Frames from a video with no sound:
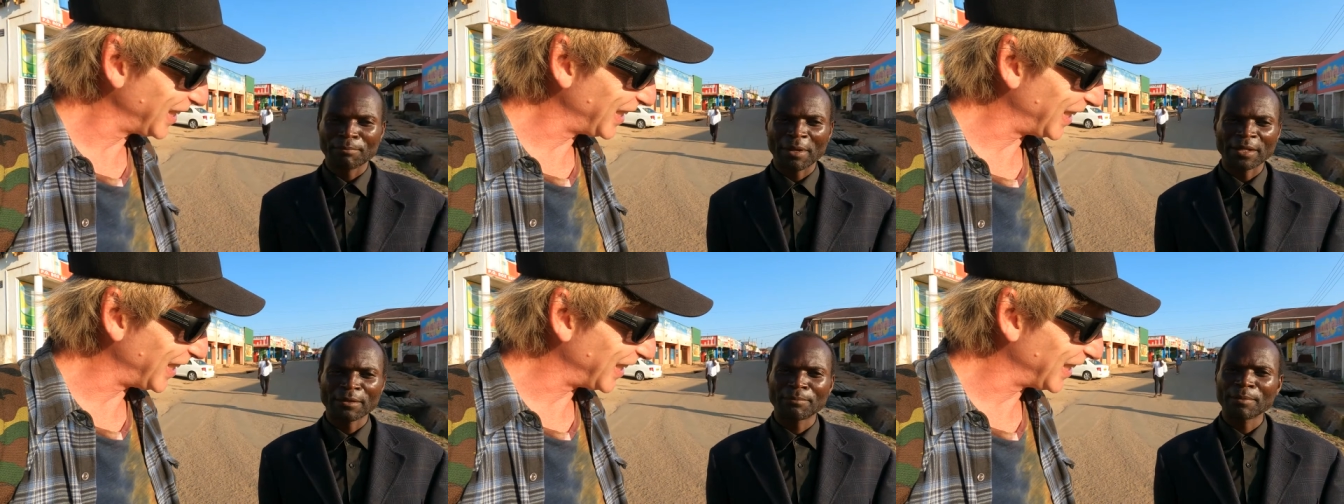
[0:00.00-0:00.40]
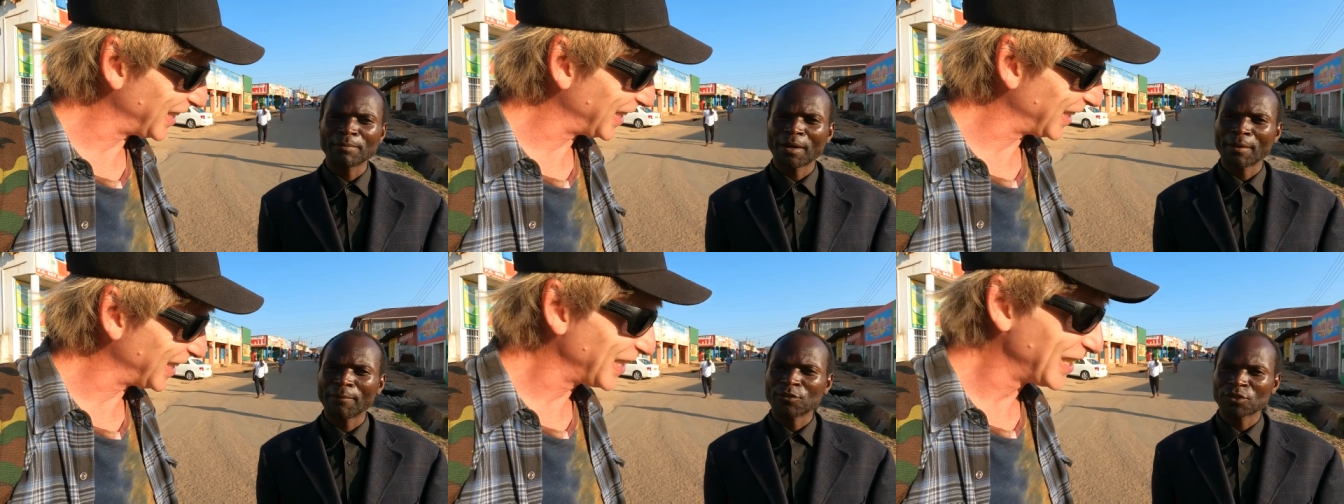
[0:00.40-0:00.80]
Then yeah.
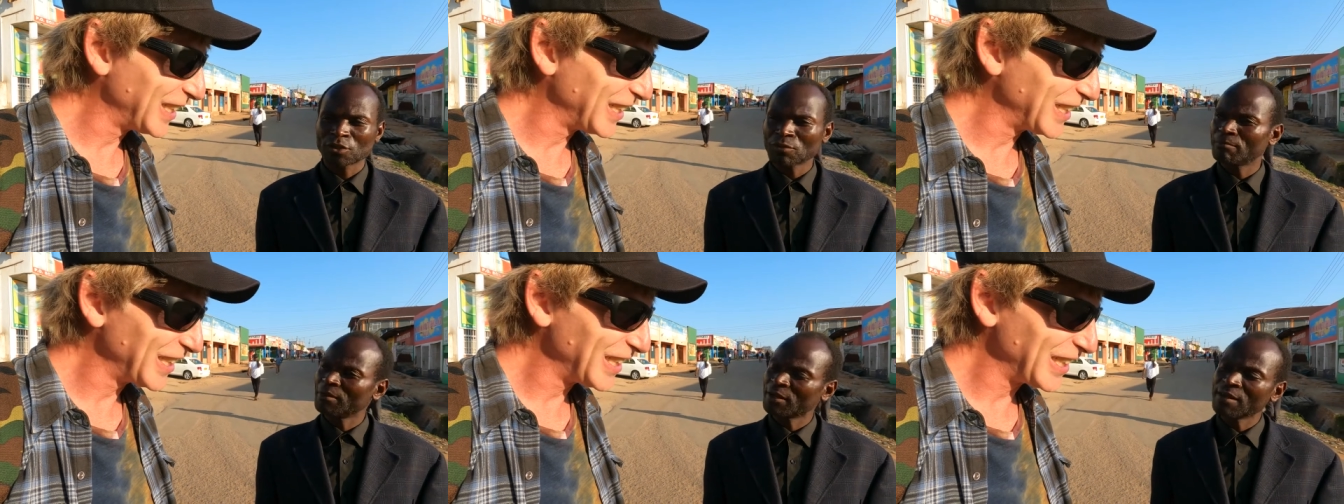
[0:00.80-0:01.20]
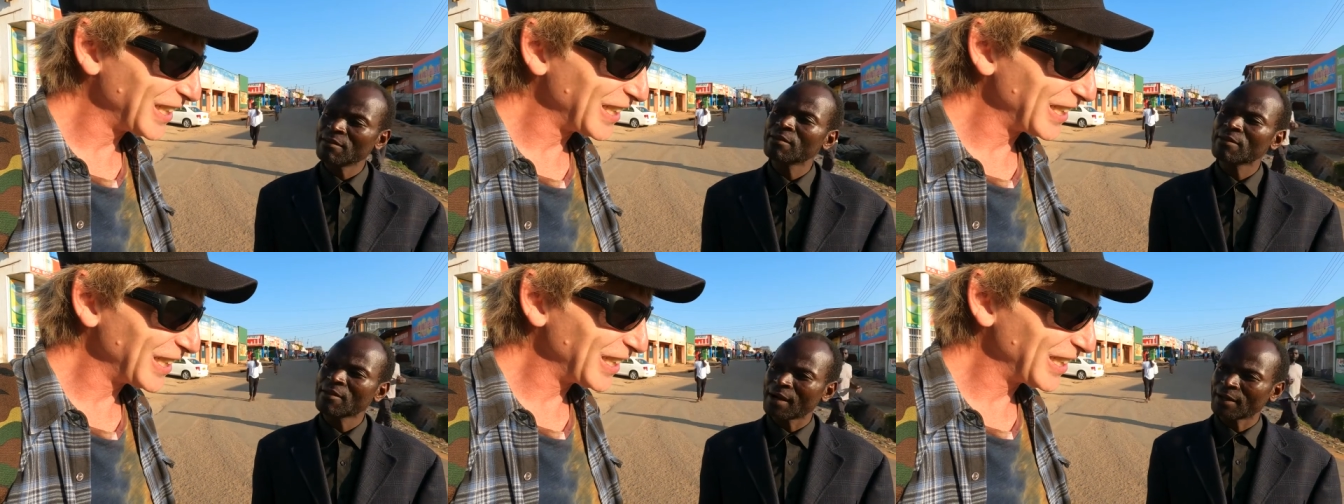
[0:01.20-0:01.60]
people are still
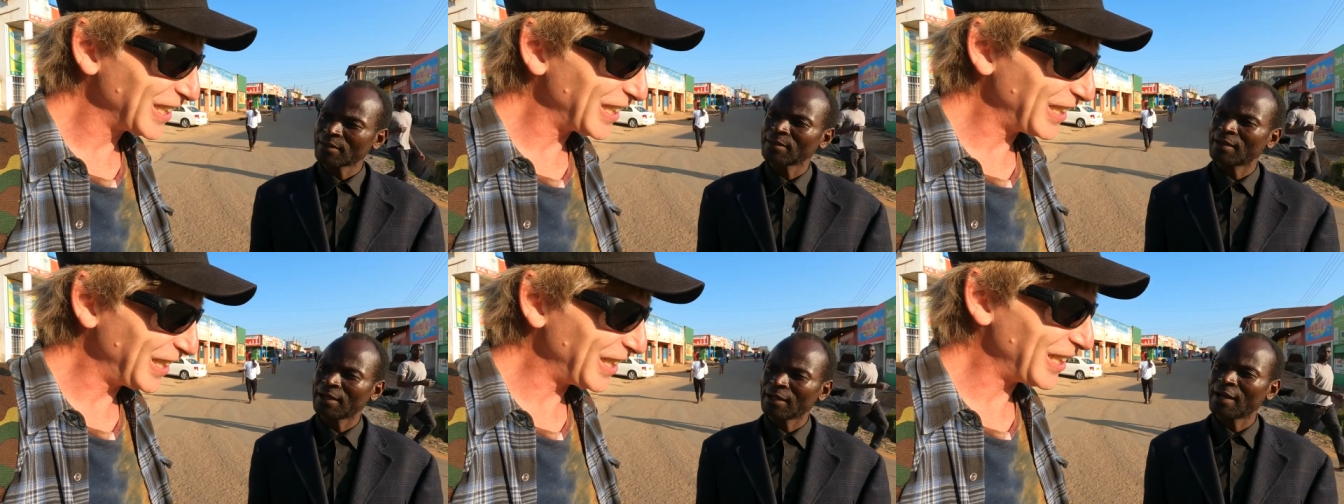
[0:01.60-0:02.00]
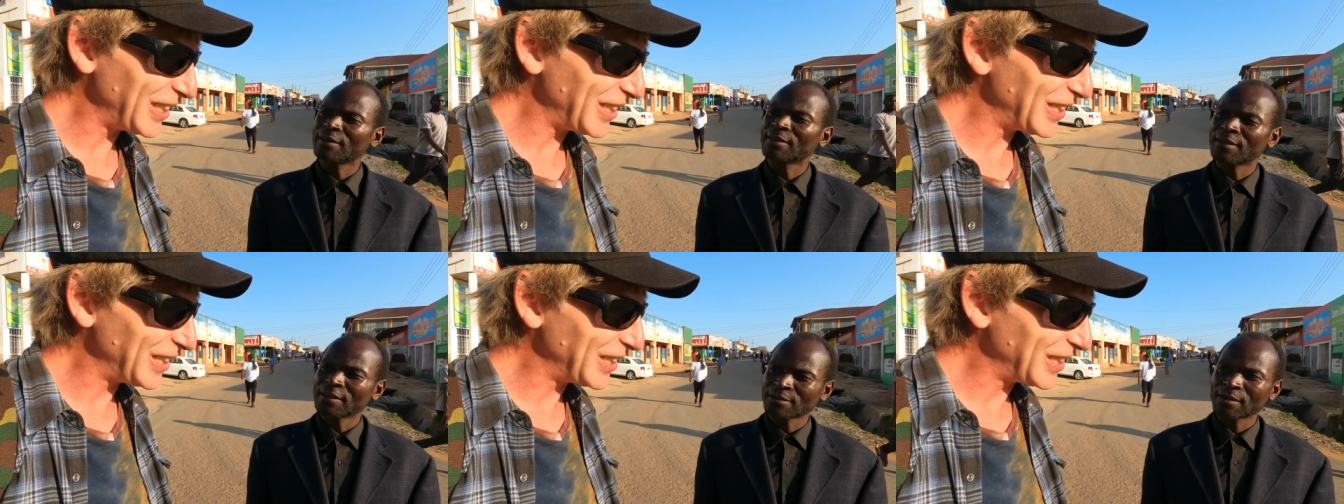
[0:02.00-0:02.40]
believing that. Yeah.
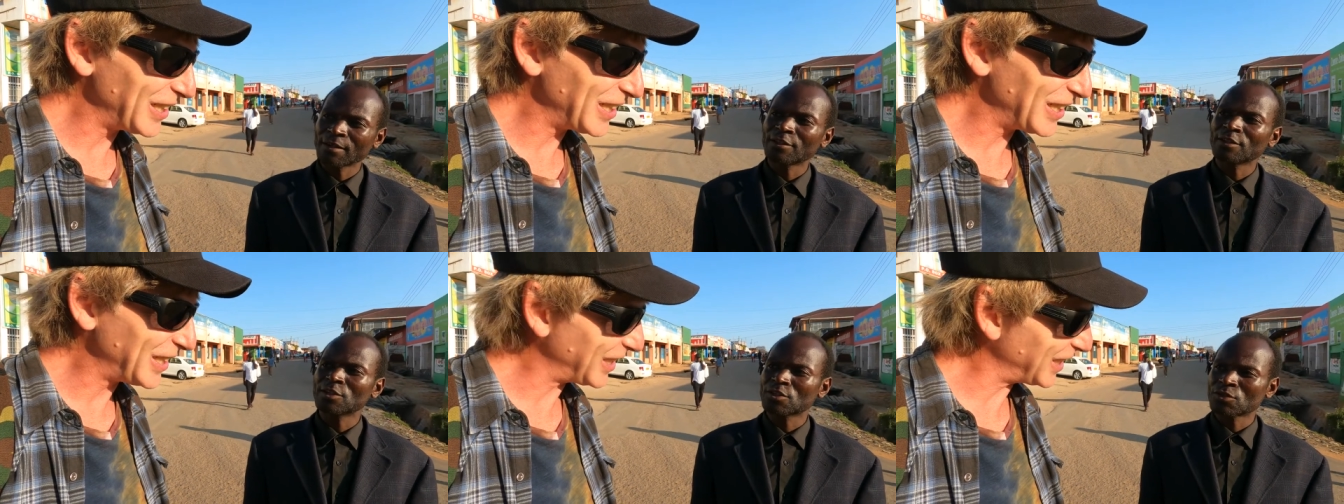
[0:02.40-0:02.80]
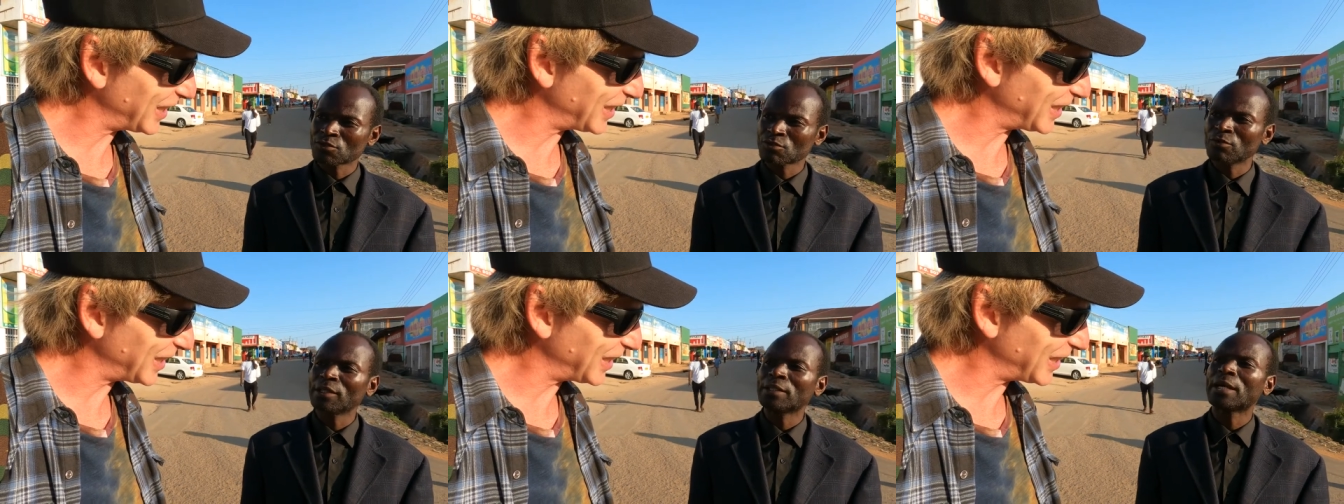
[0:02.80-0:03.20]
And they say it is
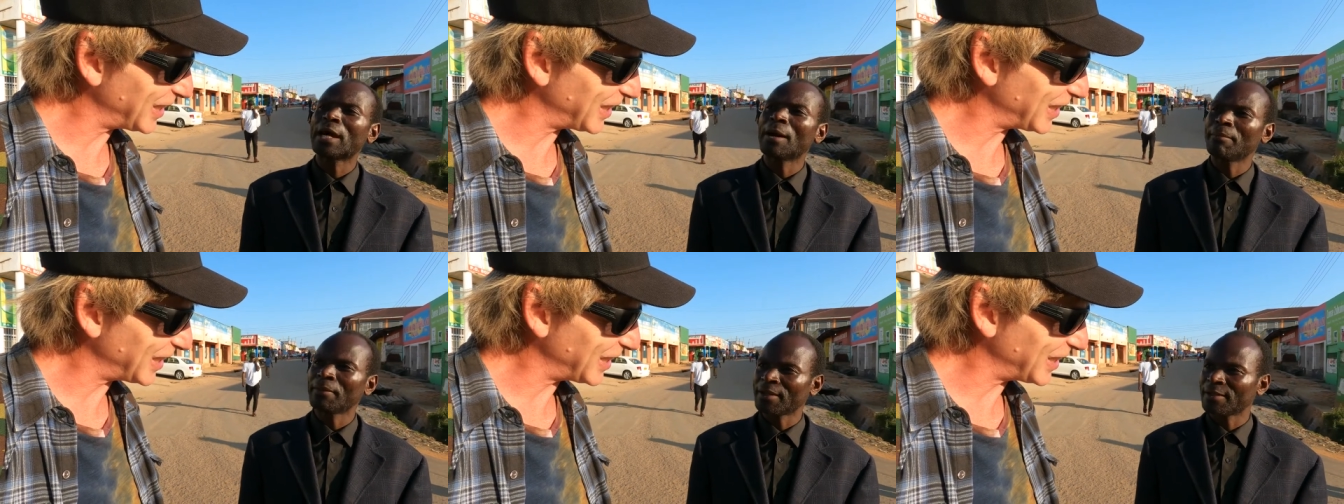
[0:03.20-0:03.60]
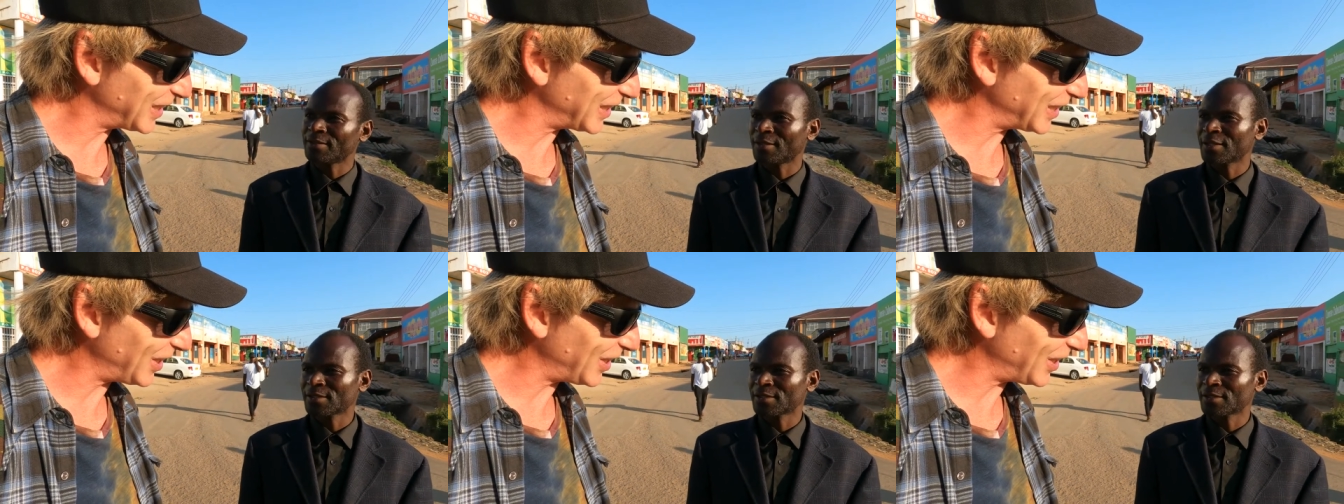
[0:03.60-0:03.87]
true, it happened.